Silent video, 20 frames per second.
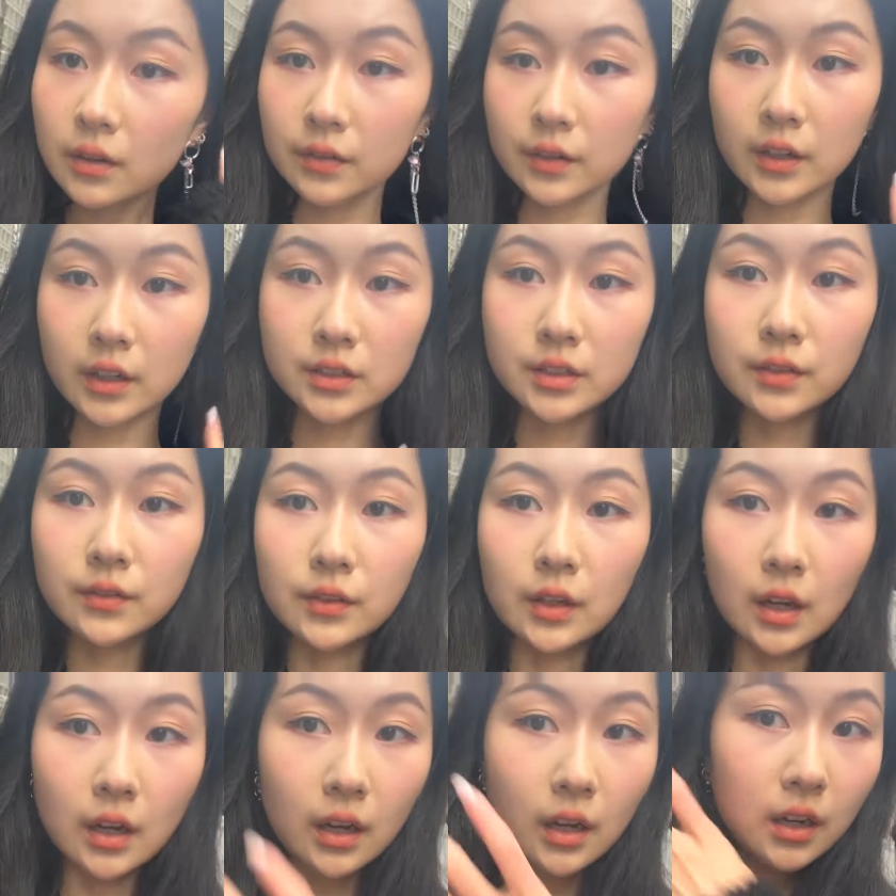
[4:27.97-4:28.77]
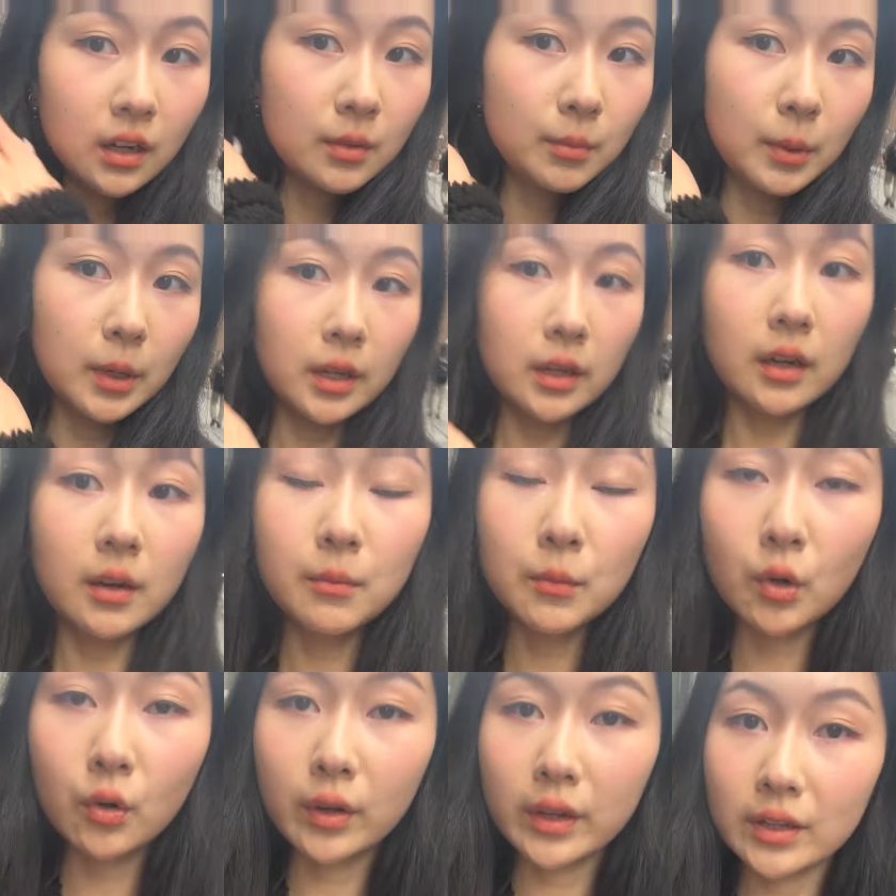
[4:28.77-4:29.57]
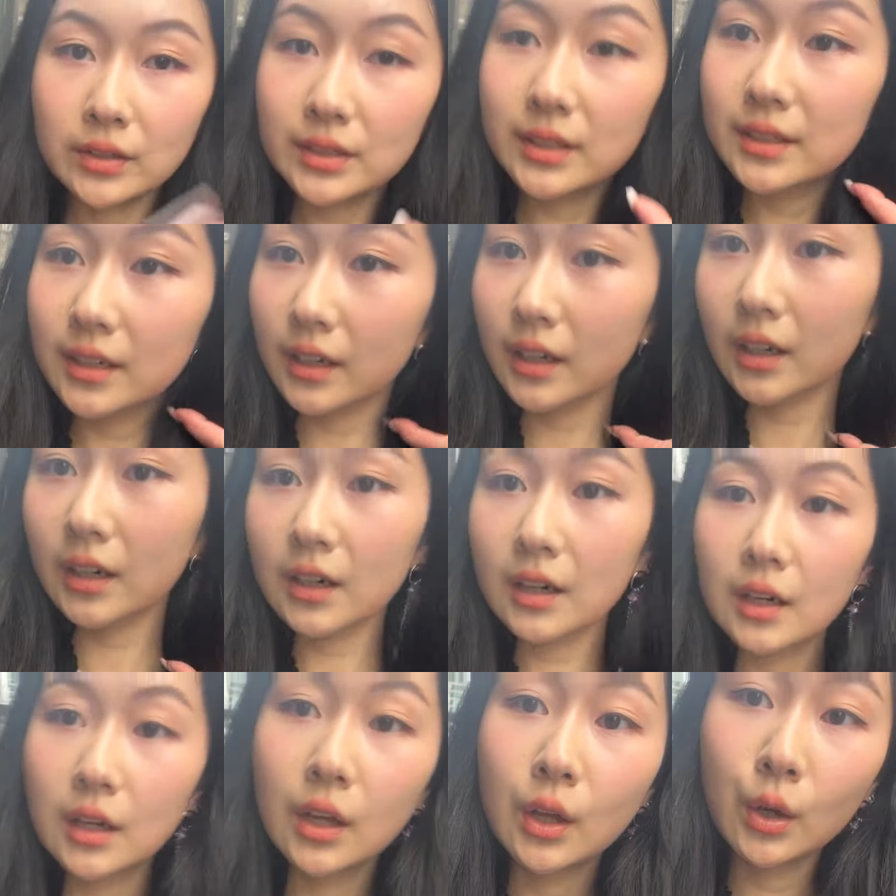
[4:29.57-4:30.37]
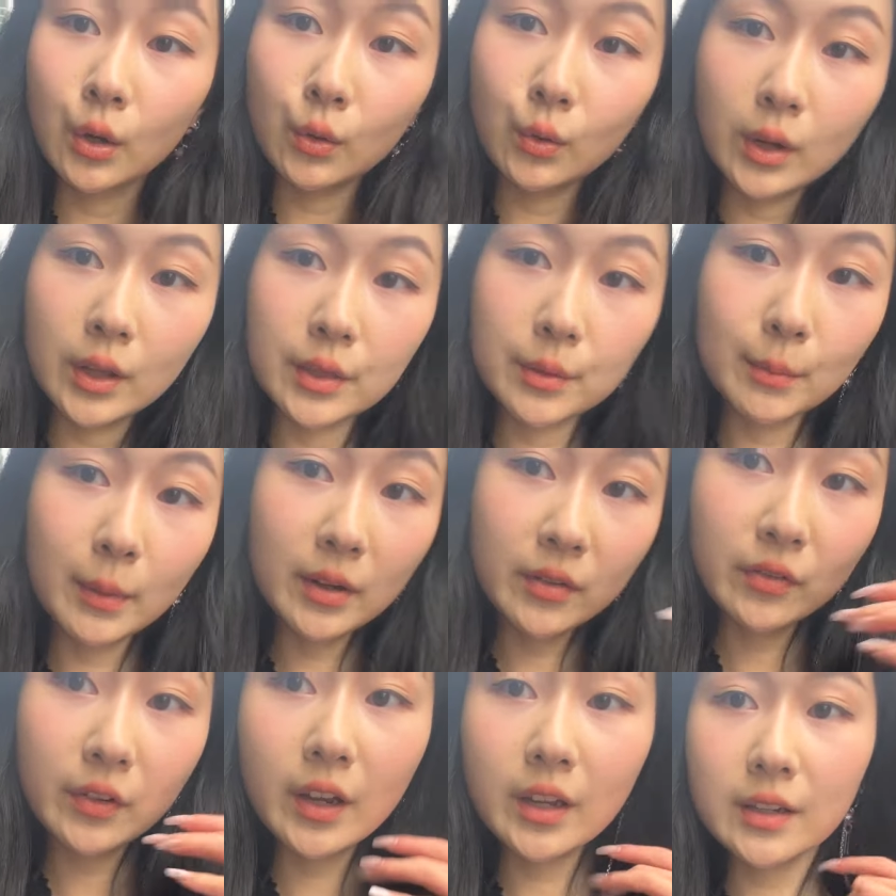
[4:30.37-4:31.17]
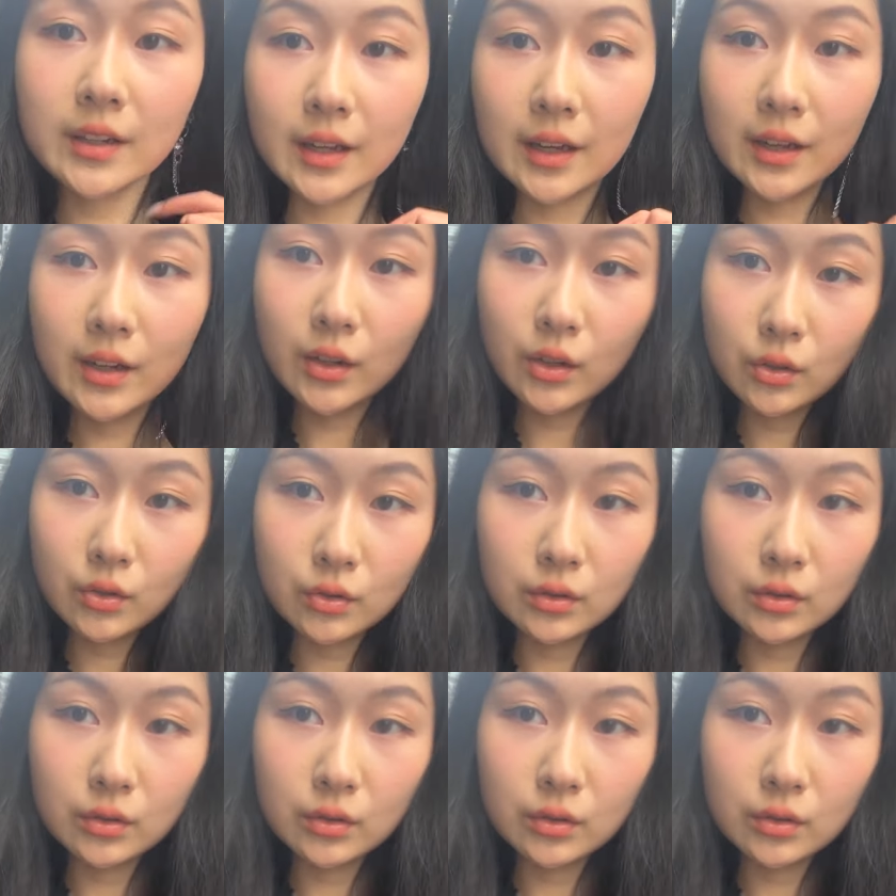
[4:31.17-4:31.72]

forgot to vlog, but I'm going out to dinner with my friend now.